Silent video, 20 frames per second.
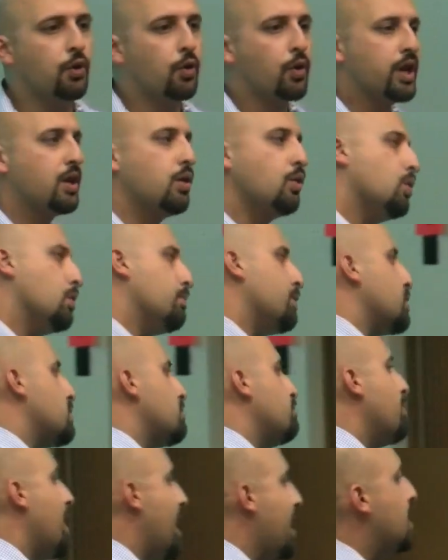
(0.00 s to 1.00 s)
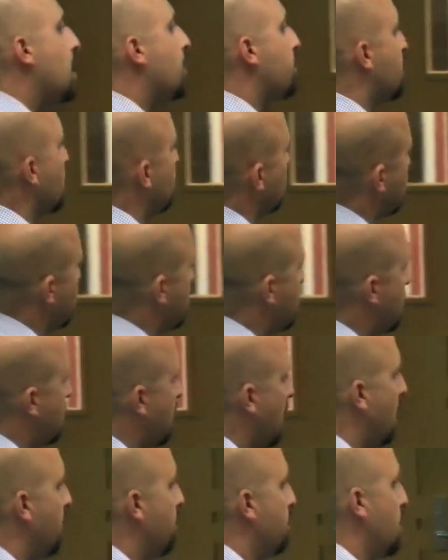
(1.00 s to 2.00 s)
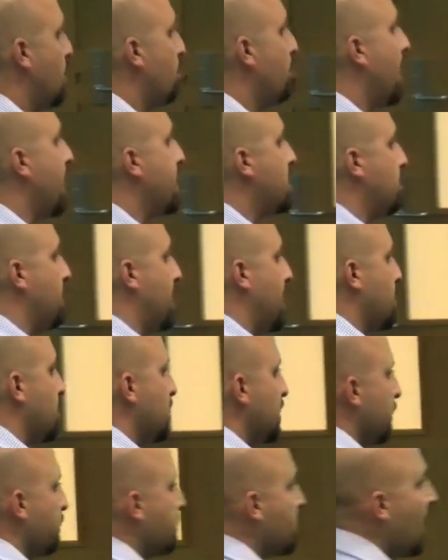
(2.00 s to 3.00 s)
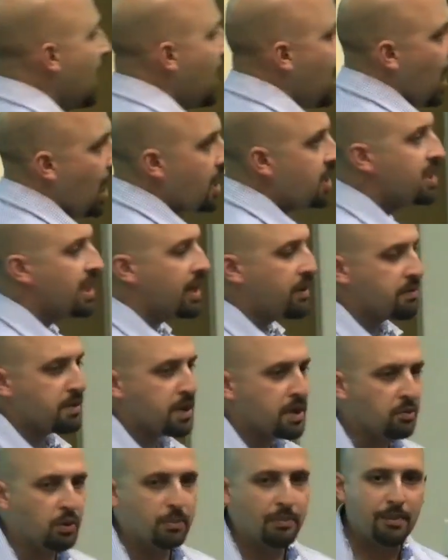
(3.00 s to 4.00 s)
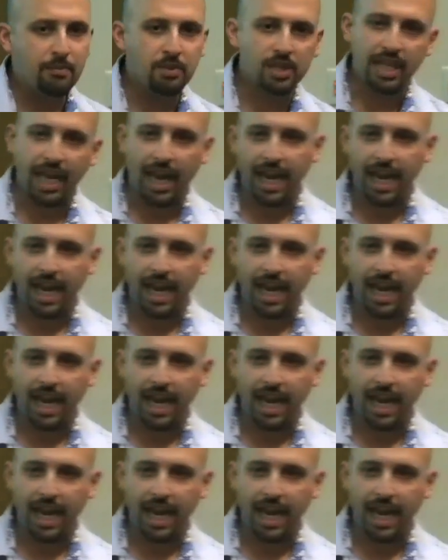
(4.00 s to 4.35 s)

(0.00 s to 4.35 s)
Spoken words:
already almost made up your mind about it. Does anybody remember the